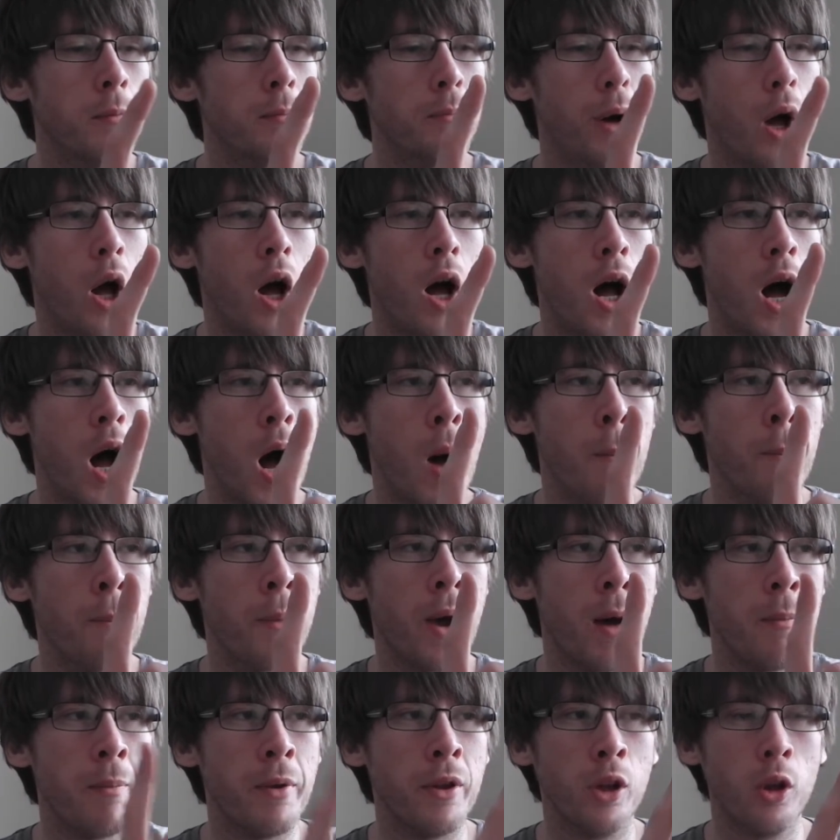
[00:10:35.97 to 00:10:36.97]

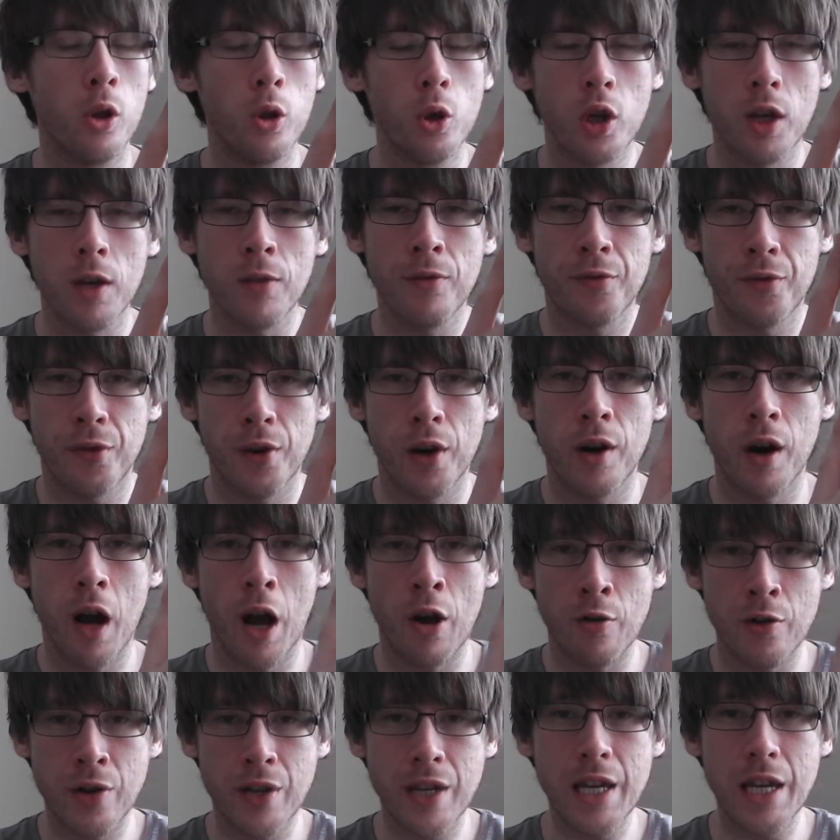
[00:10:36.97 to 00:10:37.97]
But I've been looking for
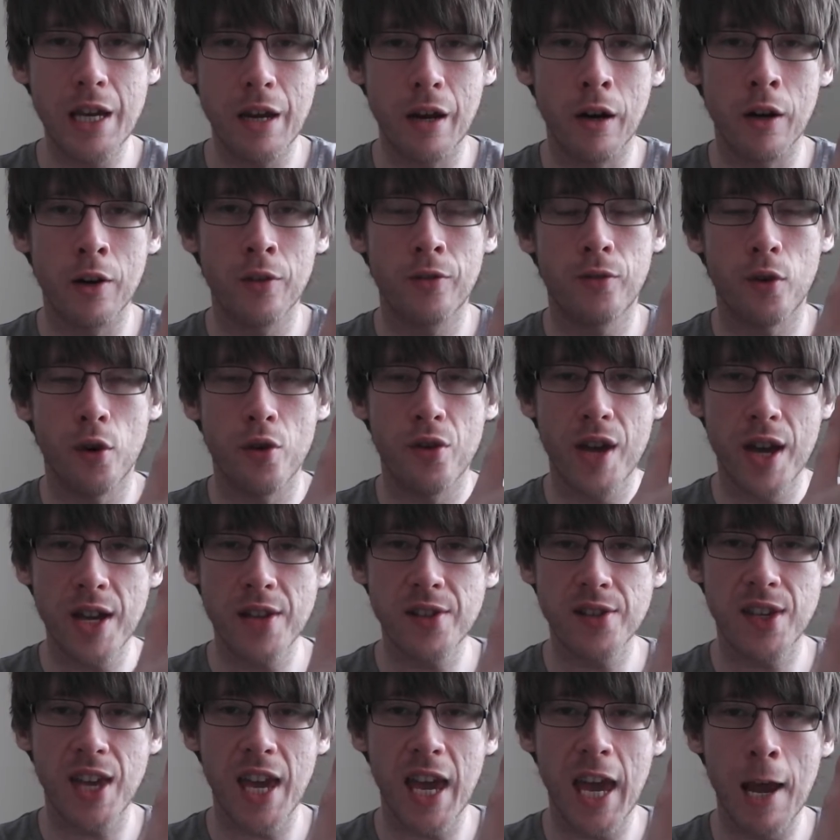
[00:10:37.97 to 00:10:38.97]
a year for
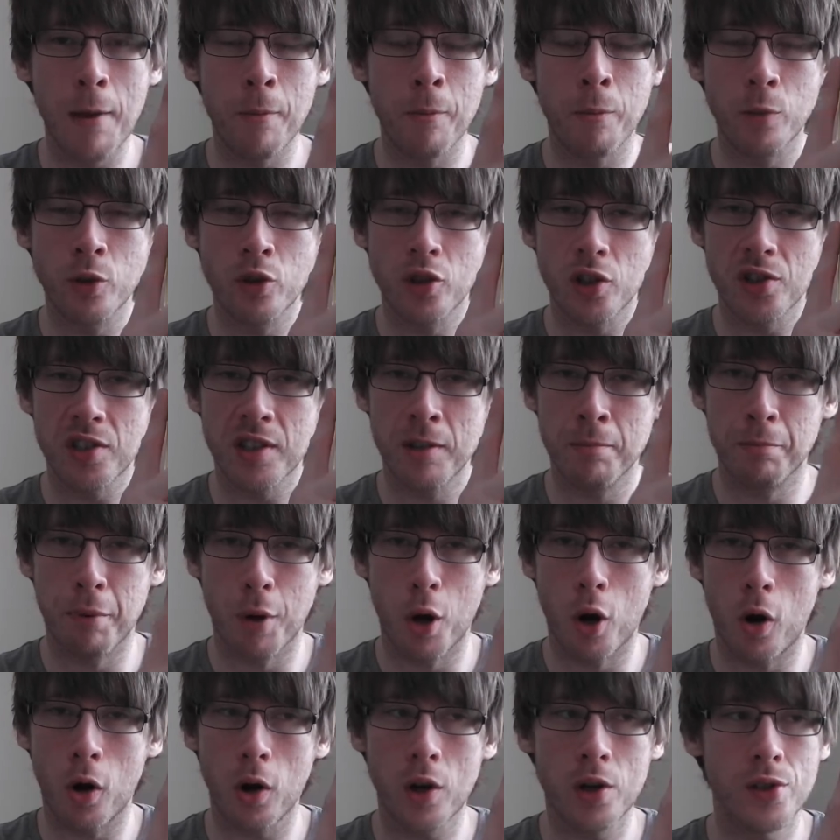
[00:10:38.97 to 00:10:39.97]
this game with just the
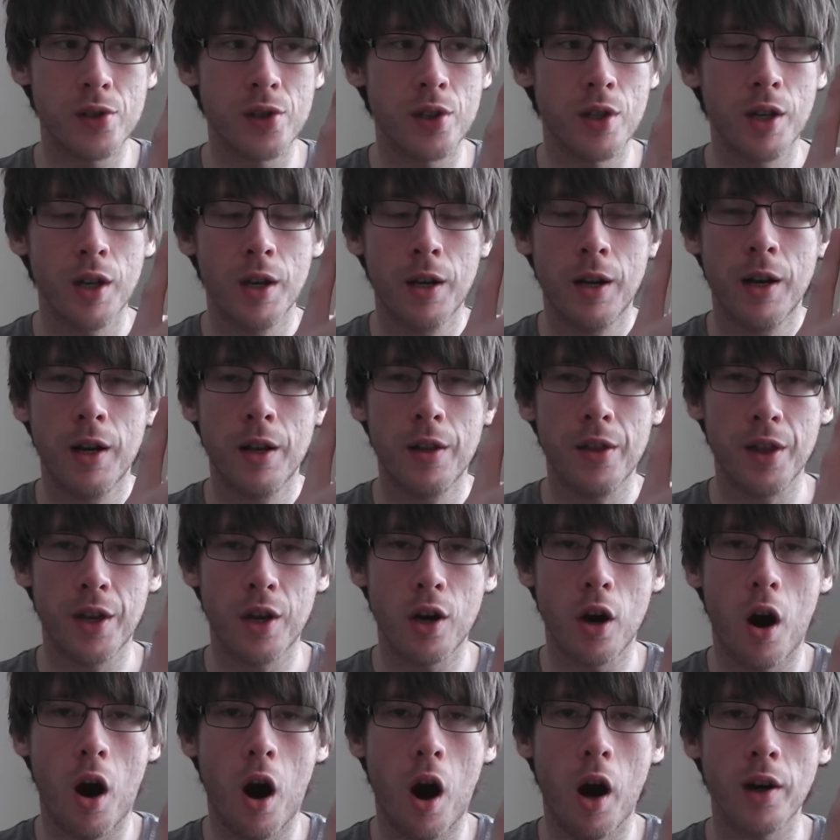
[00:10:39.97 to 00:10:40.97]
box, the
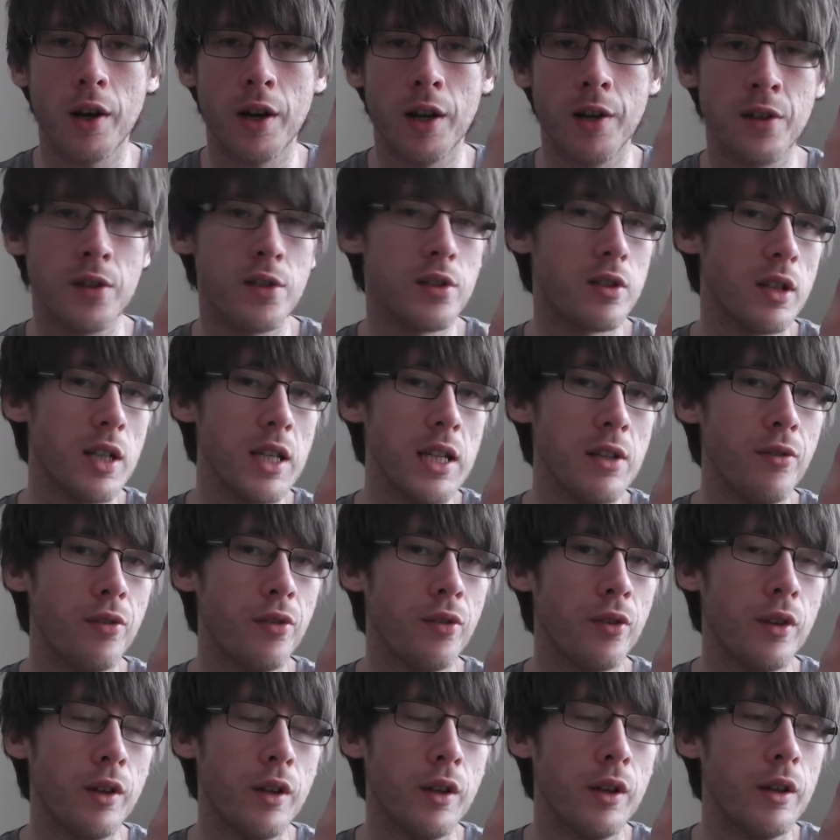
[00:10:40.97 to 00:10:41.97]
cart and the
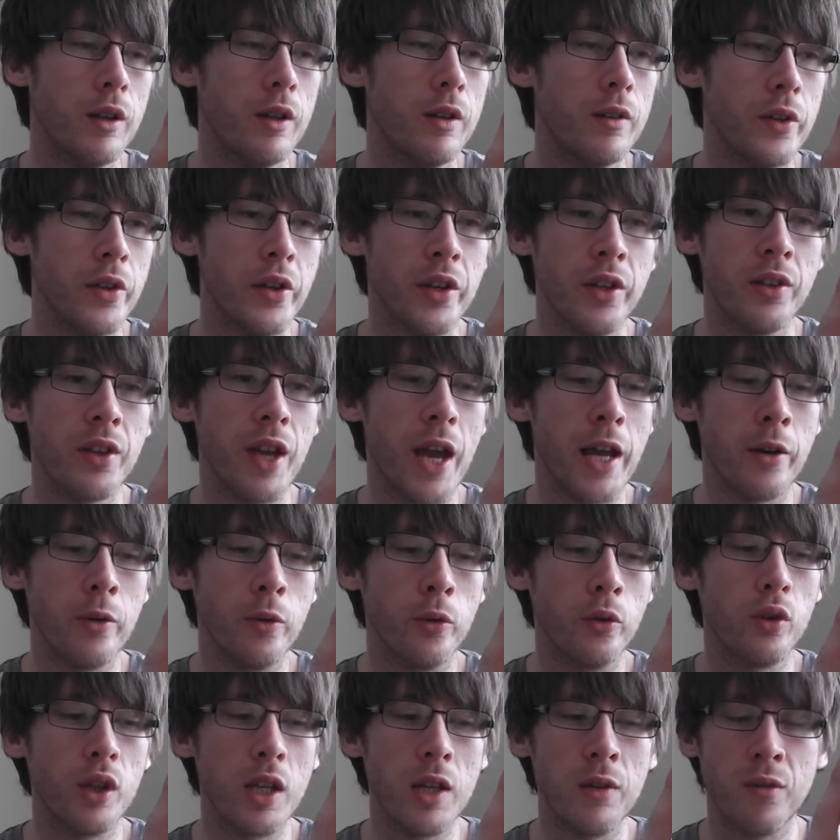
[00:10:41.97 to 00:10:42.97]
sleeve, the
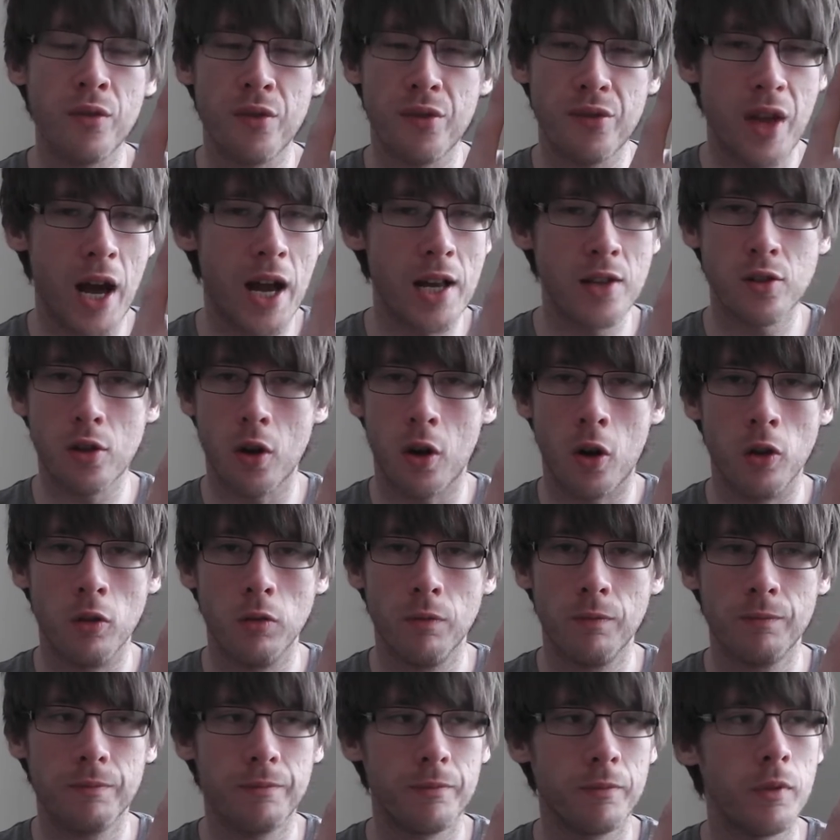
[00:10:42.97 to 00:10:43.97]
Nintendo sleeve. That's
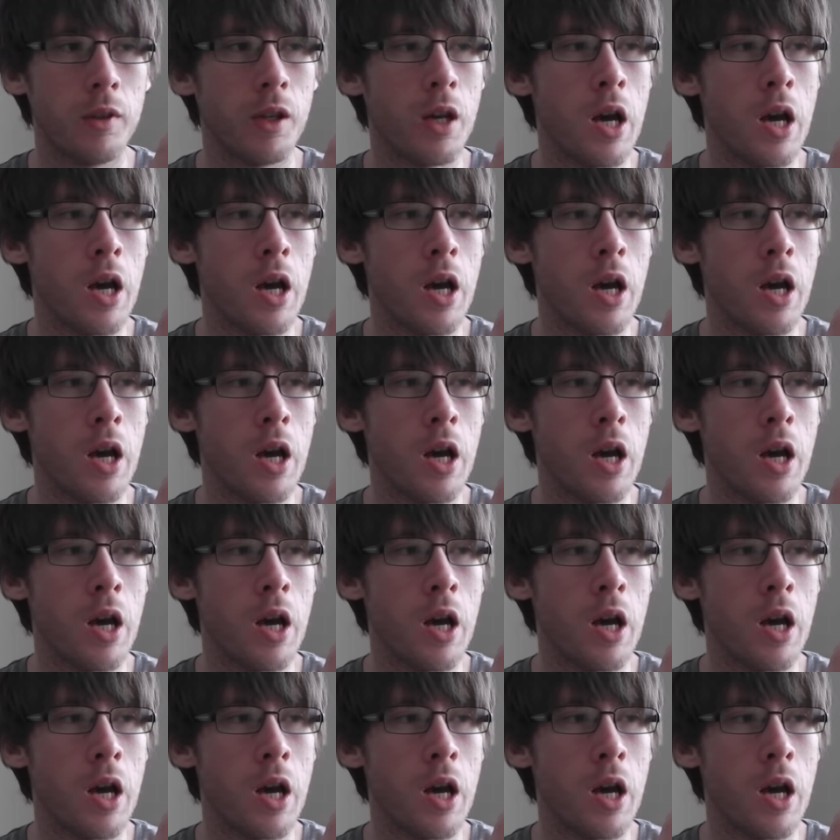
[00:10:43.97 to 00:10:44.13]
all.